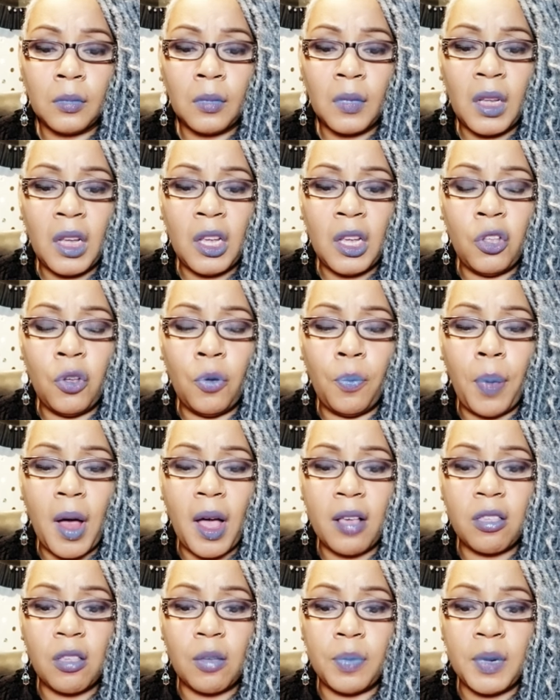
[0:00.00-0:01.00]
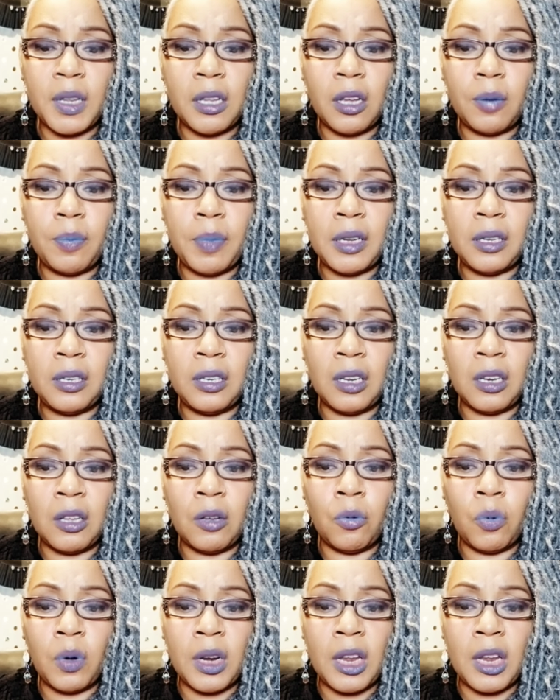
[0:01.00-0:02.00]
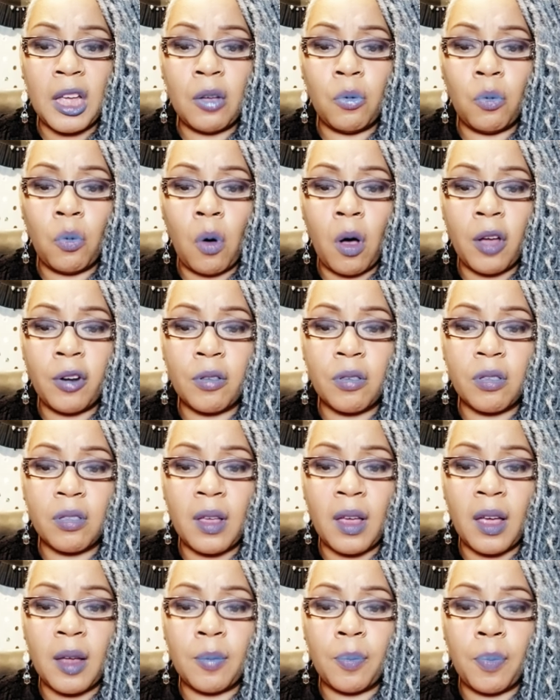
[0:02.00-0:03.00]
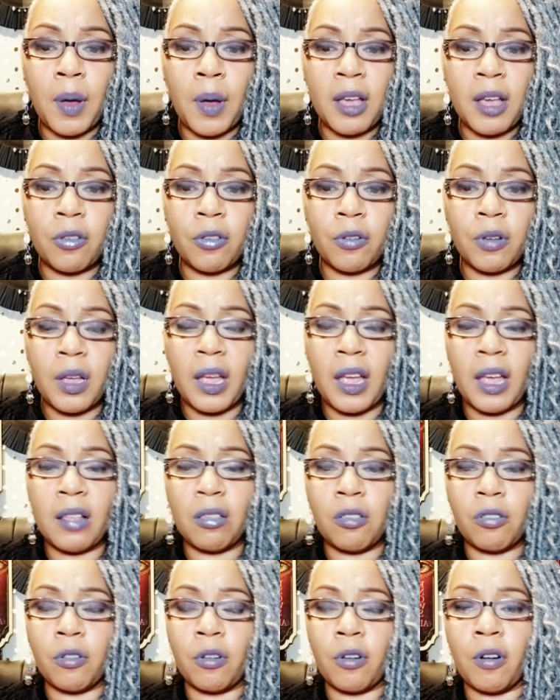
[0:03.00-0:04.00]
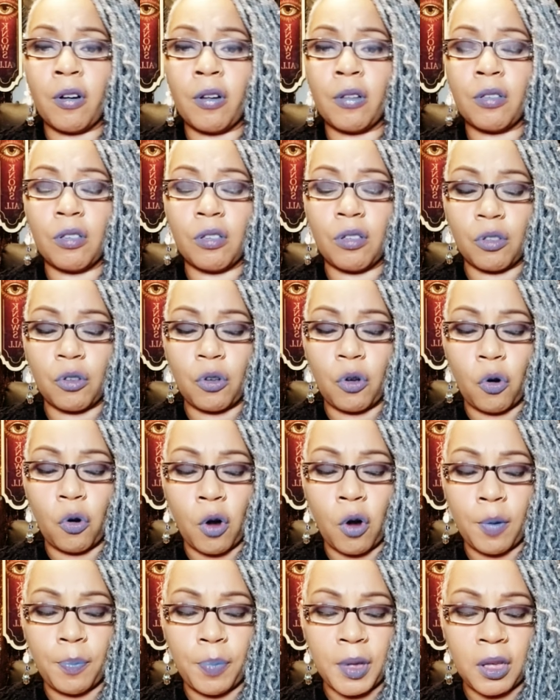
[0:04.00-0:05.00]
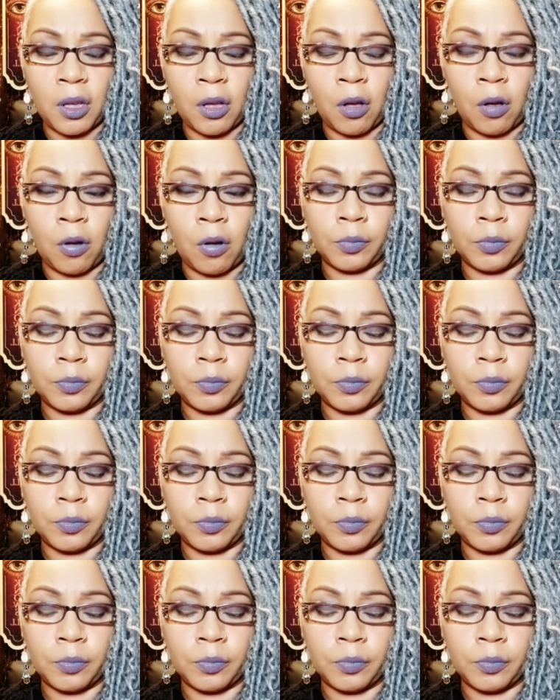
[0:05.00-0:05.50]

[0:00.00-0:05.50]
And you possibly could be dealing with a water sign, Pisces, Cancer, Scorpio.